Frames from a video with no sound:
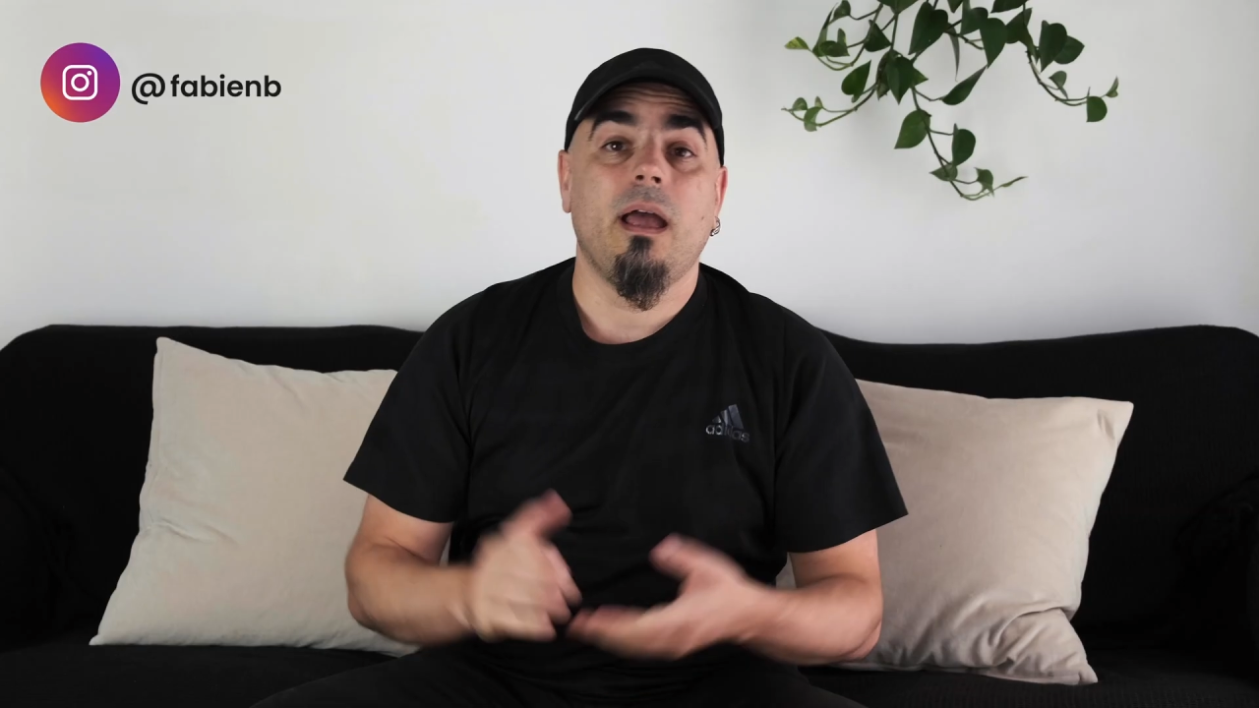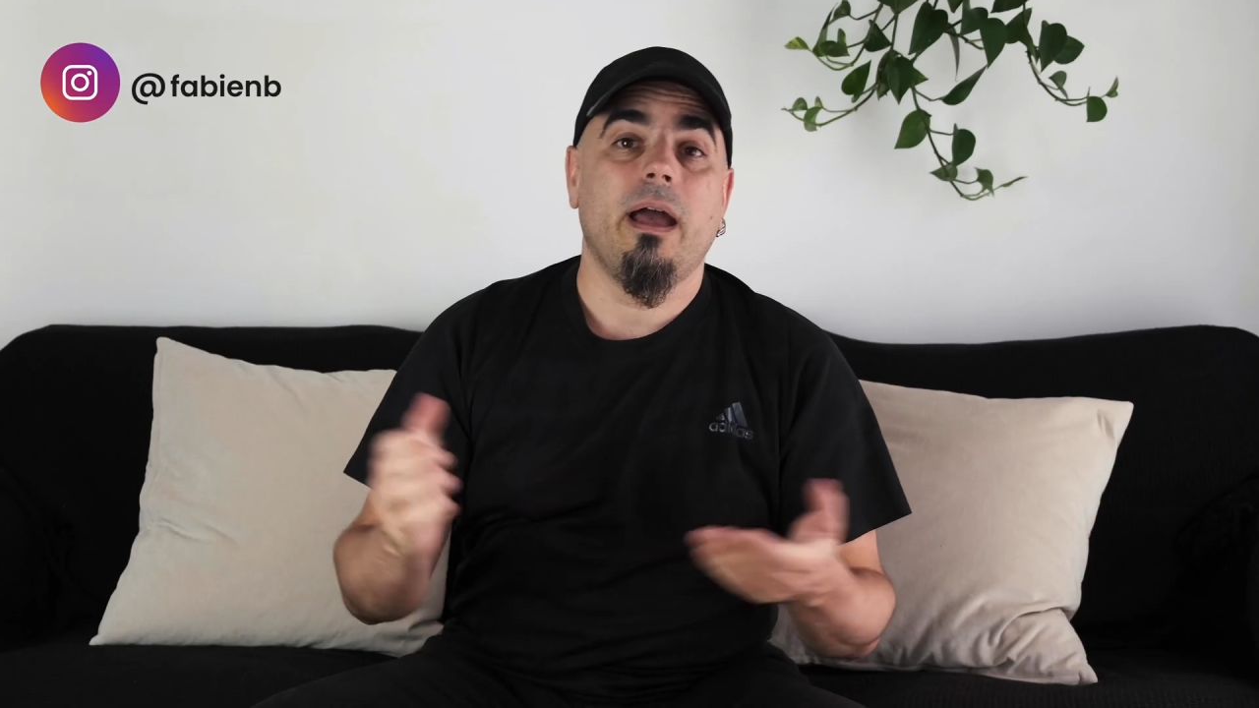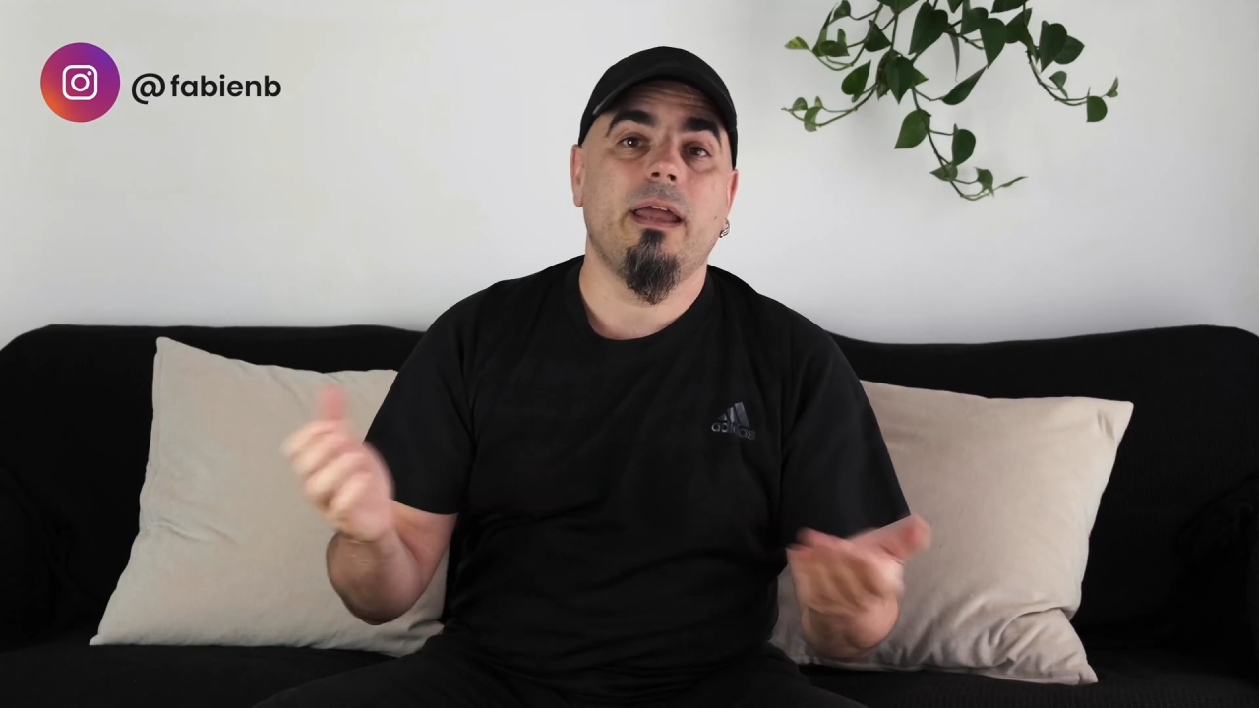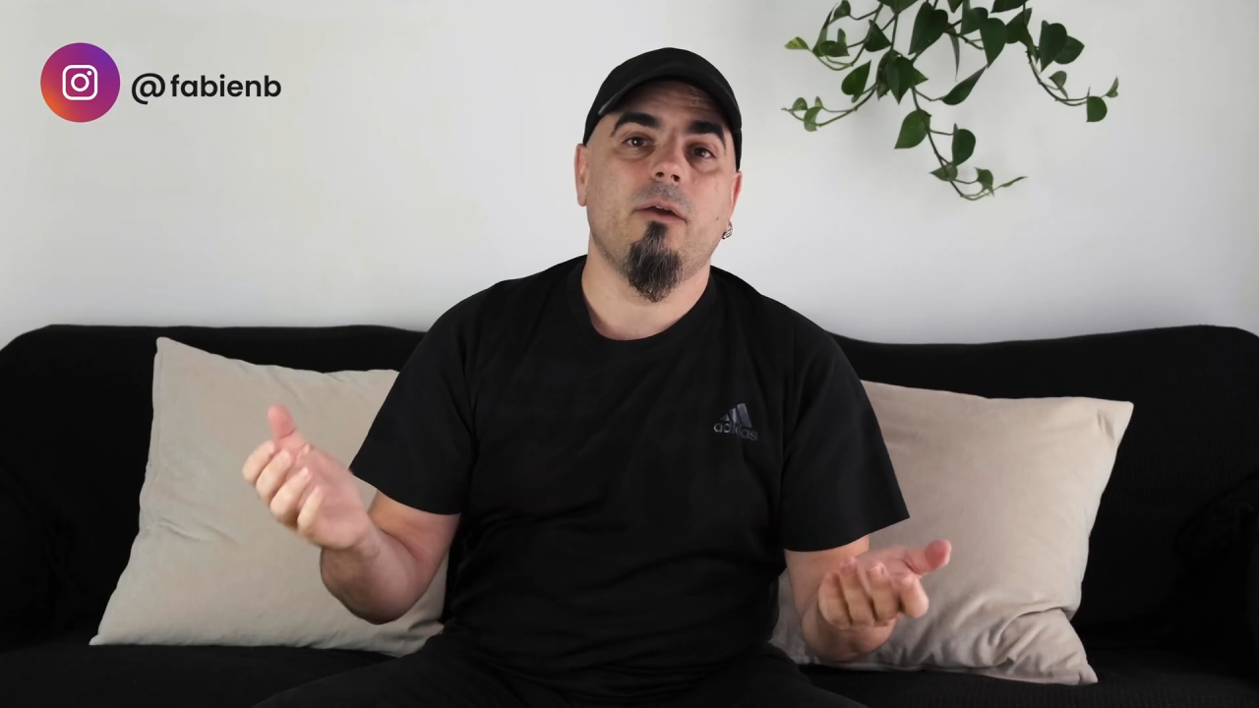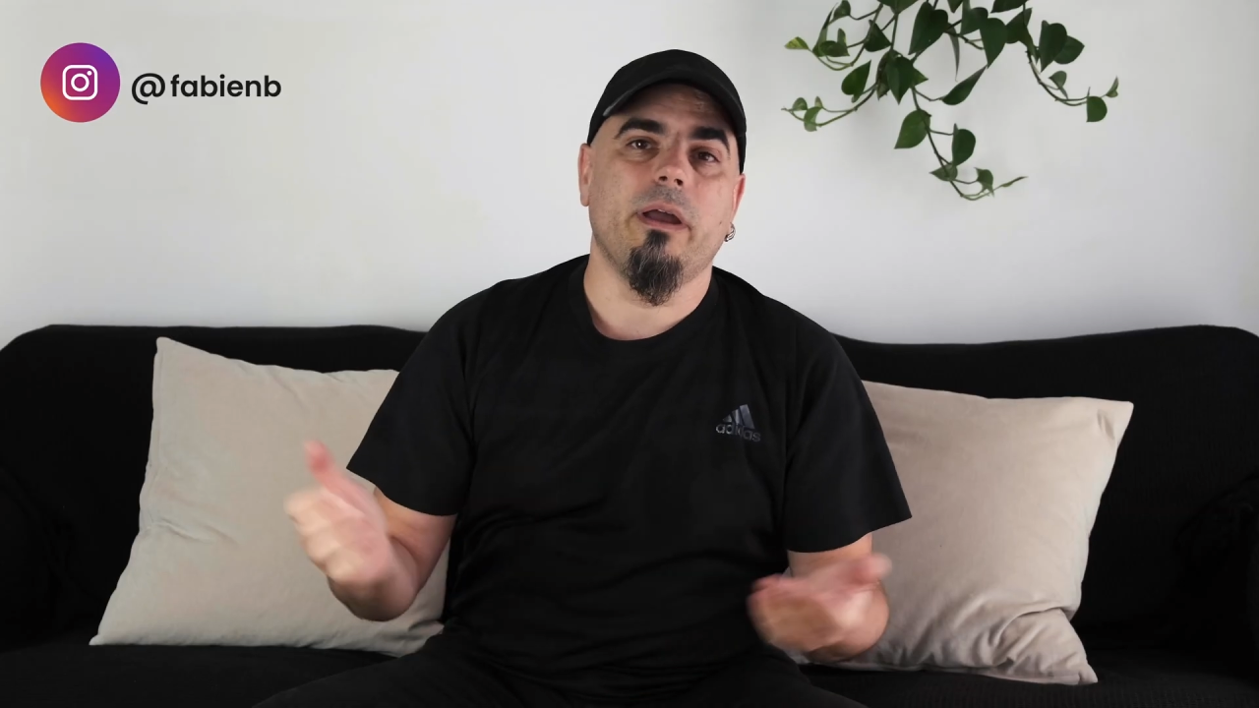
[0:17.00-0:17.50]

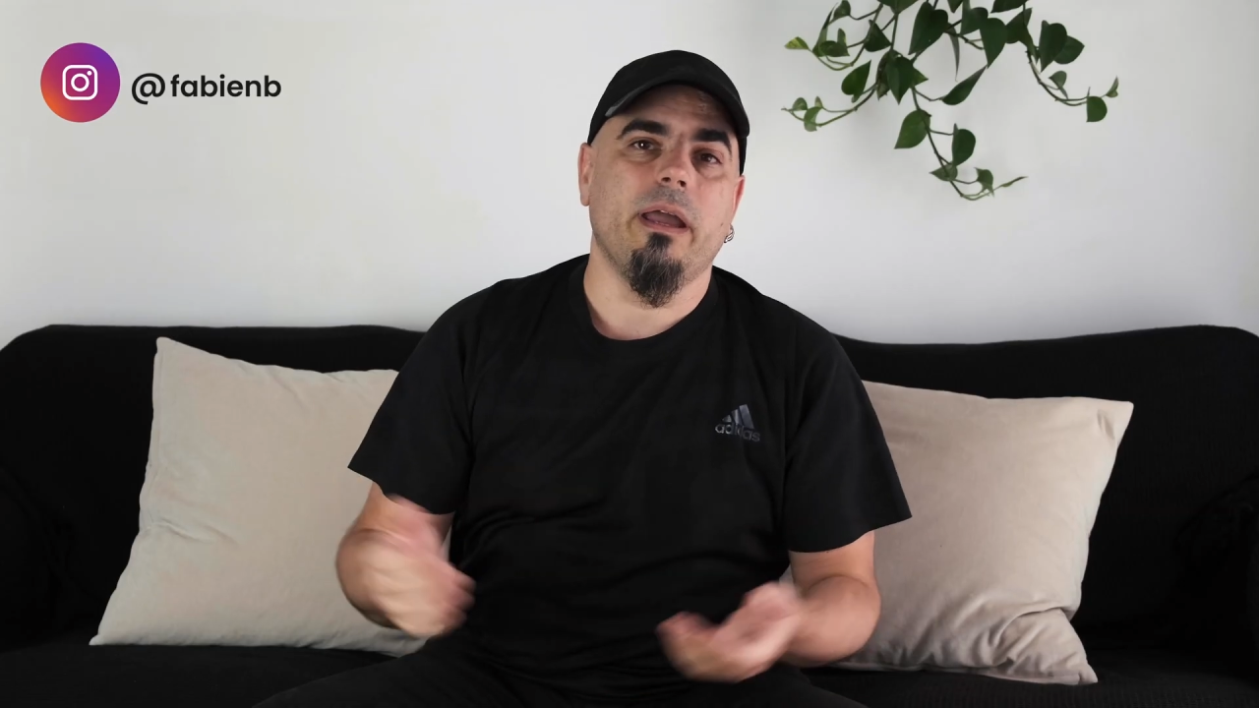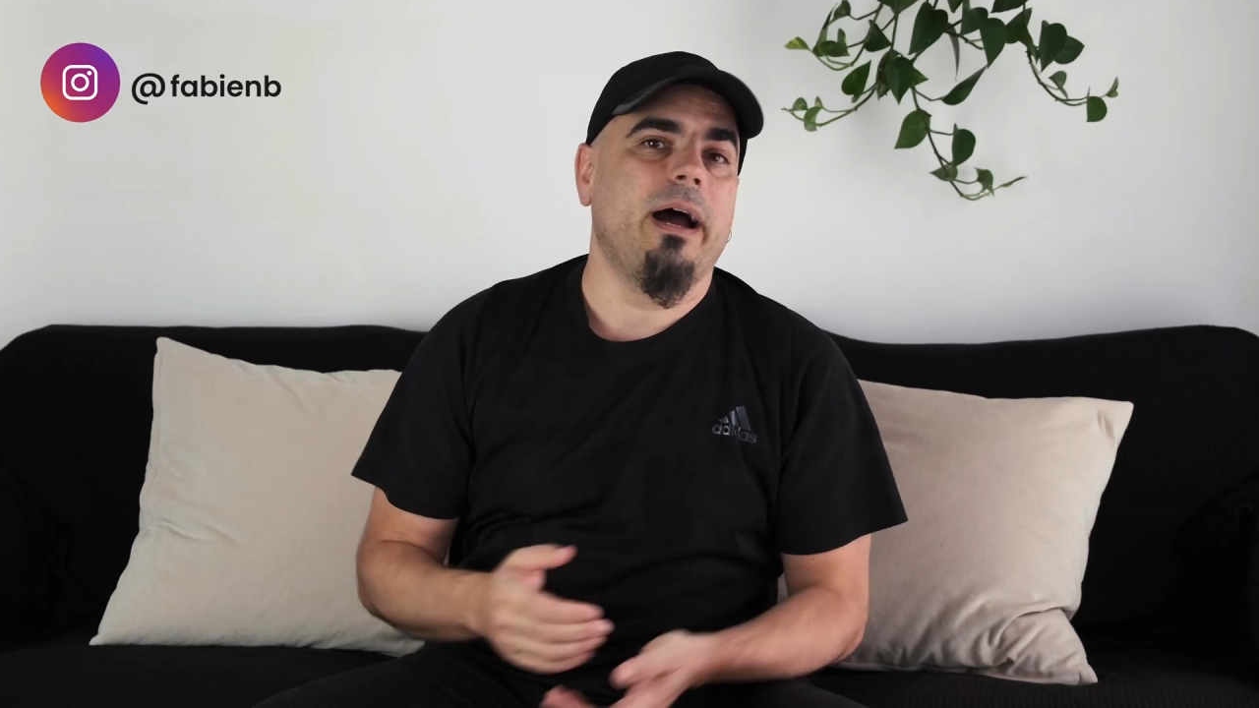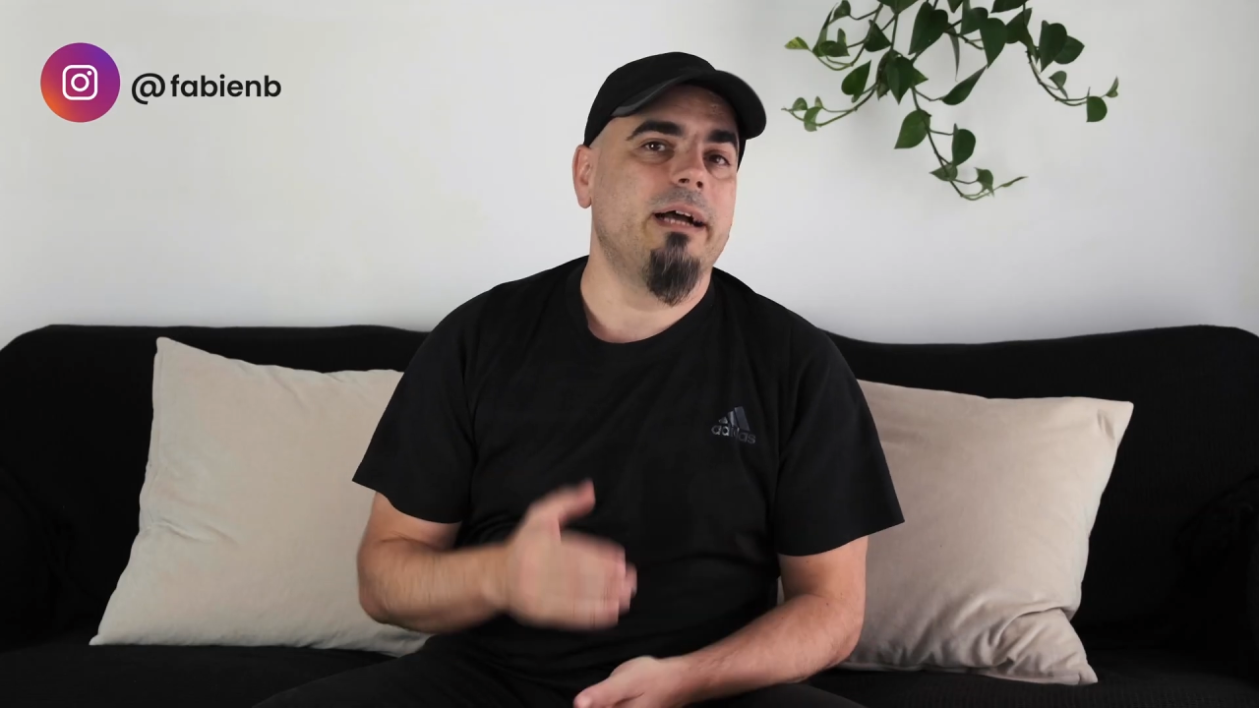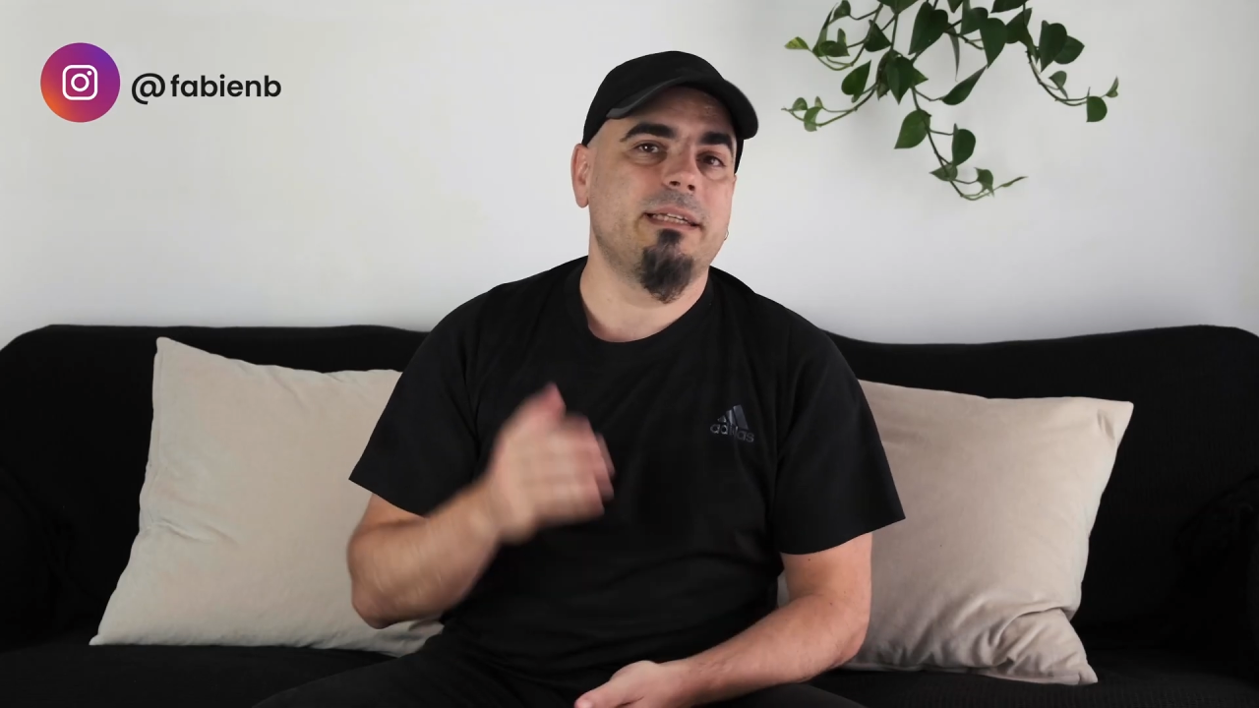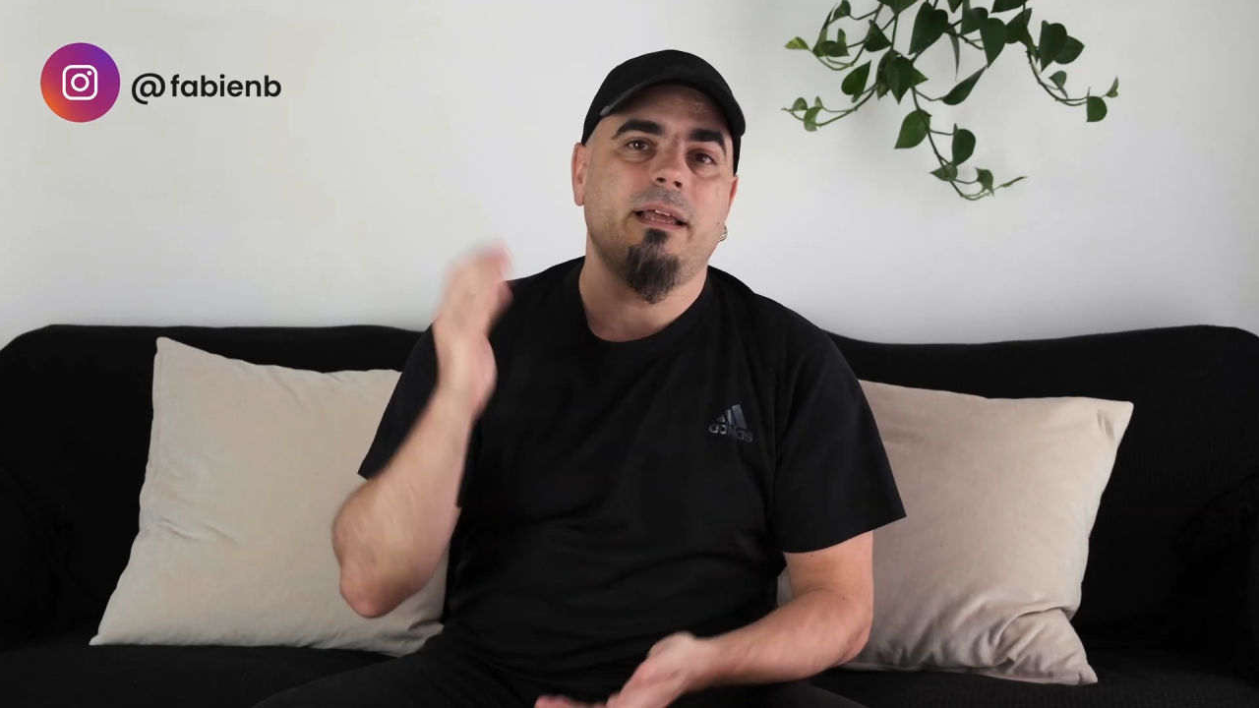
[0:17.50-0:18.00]
Anyway, I said